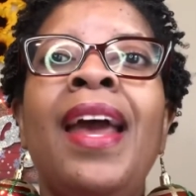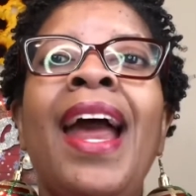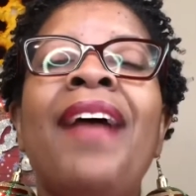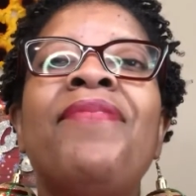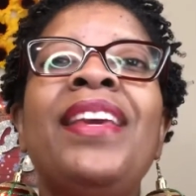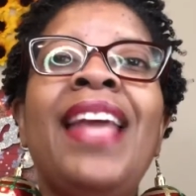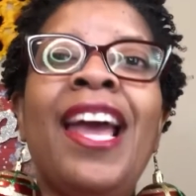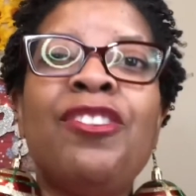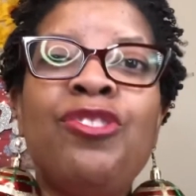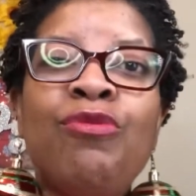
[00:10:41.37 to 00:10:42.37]
And then
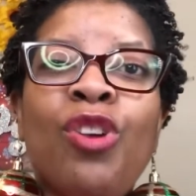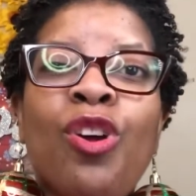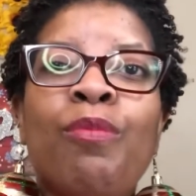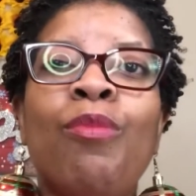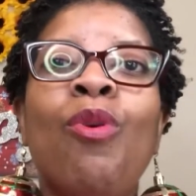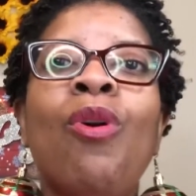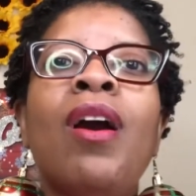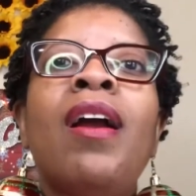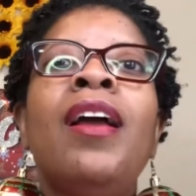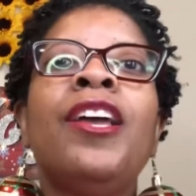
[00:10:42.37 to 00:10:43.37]
as you learn
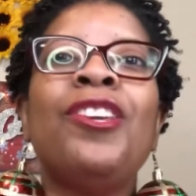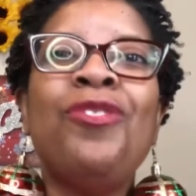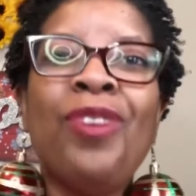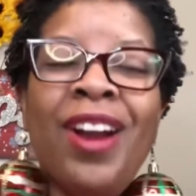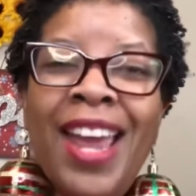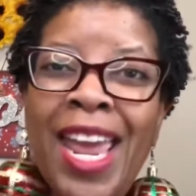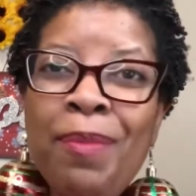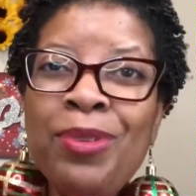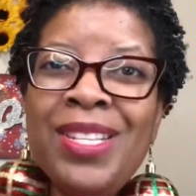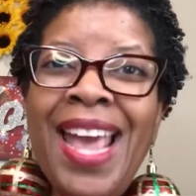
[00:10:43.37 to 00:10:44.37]
more, you're
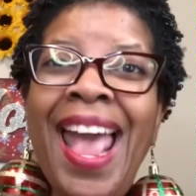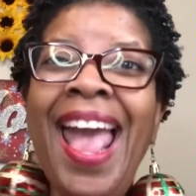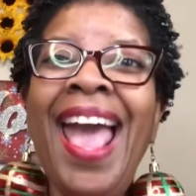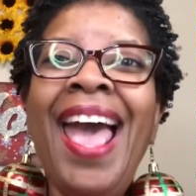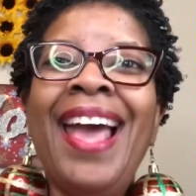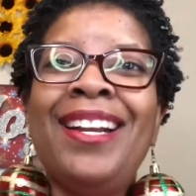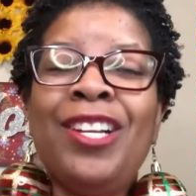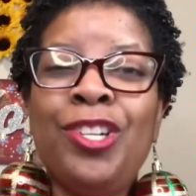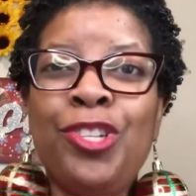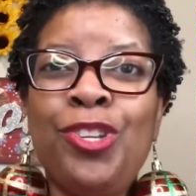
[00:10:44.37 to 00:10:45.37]
able to add
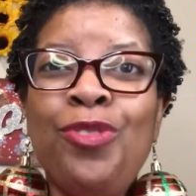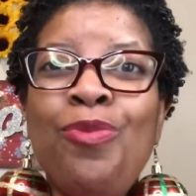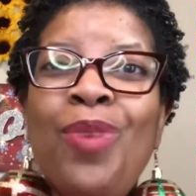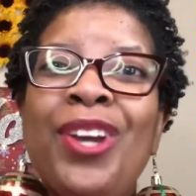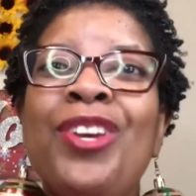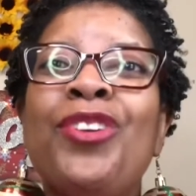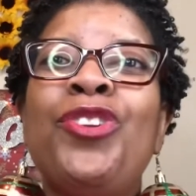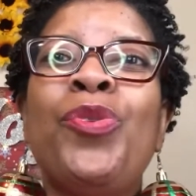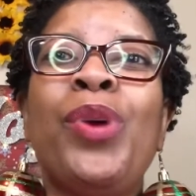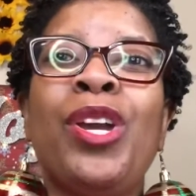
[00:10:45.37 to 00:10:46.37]
to what you're
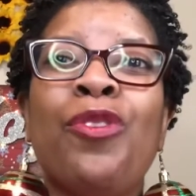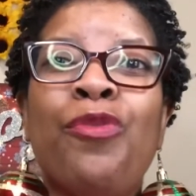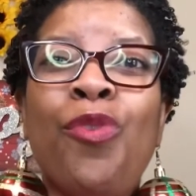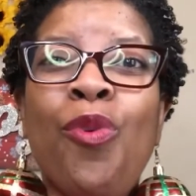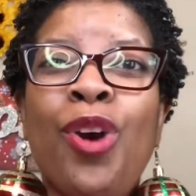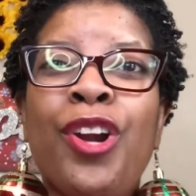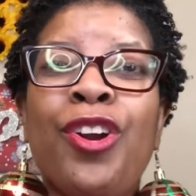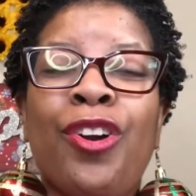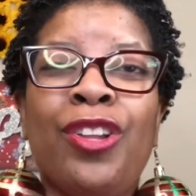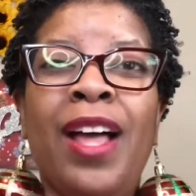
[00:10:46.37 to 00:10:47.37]
doing for
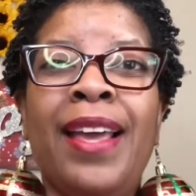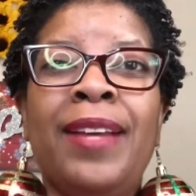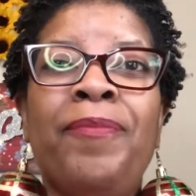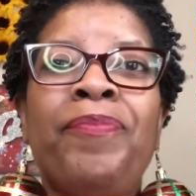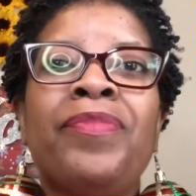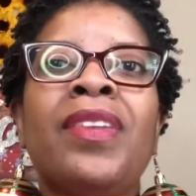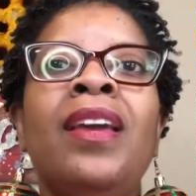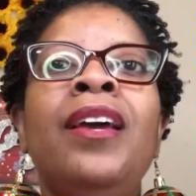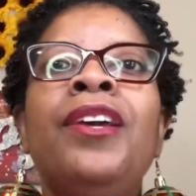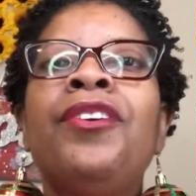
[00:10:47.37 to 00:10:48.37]
your client.
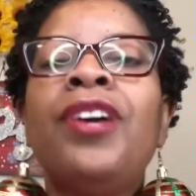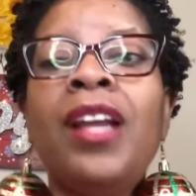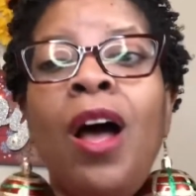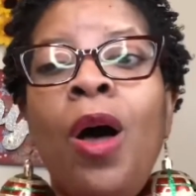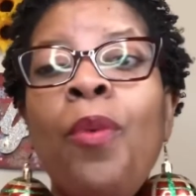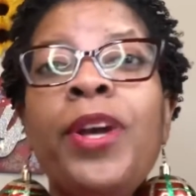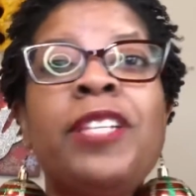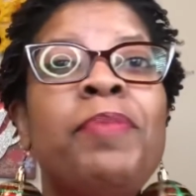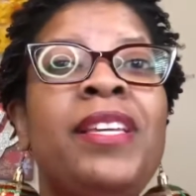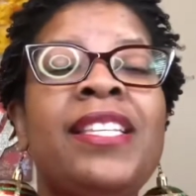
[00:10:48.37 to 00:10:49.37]
You're going to
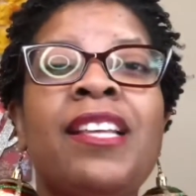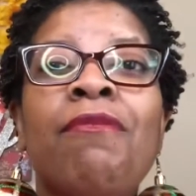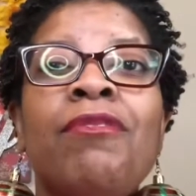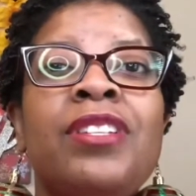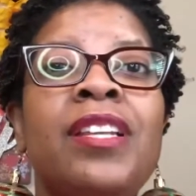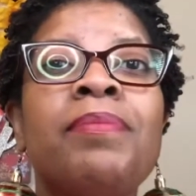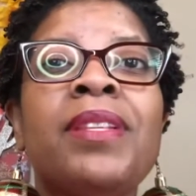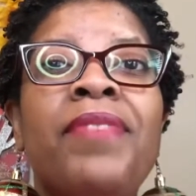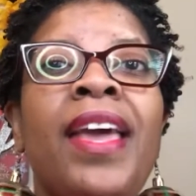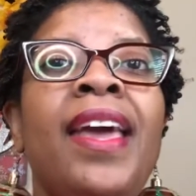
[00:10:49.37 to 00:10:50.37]
always be several
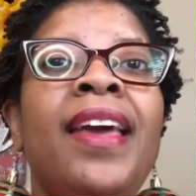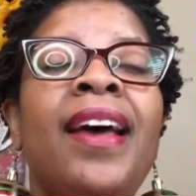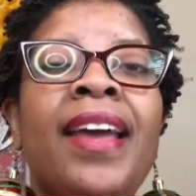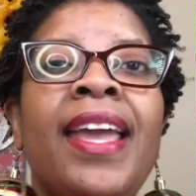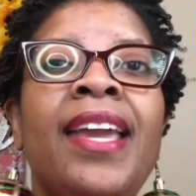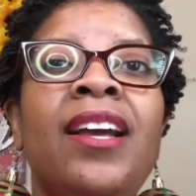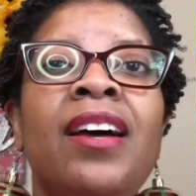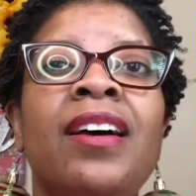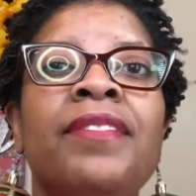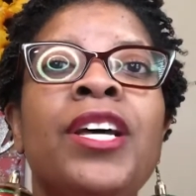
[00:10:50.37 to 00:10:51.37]
steps ahead, ahead
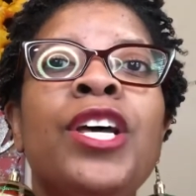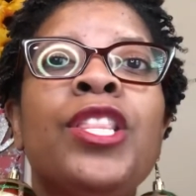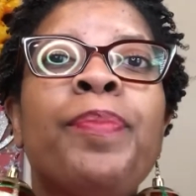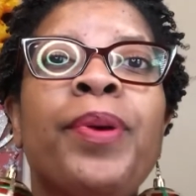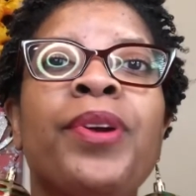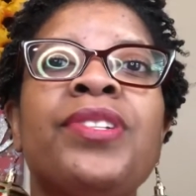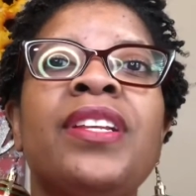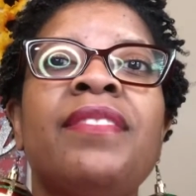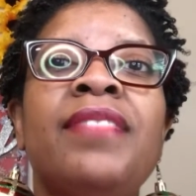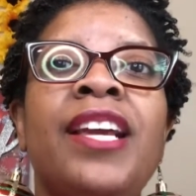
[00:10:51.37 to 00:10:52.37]
of the
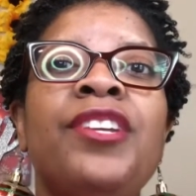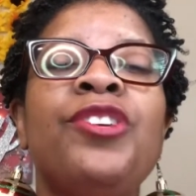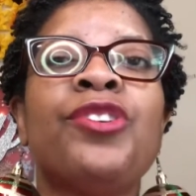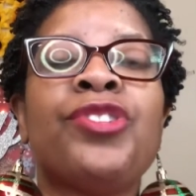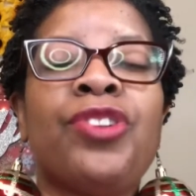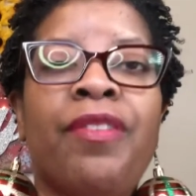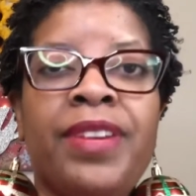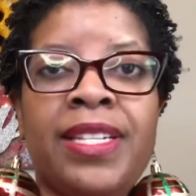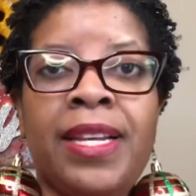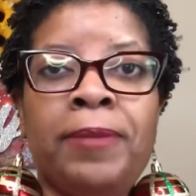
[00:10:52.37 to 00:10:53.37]
person that you're
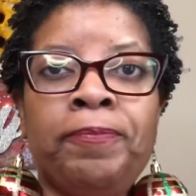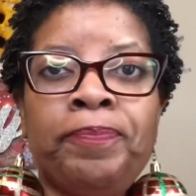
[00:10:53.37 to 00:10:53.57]
servicing.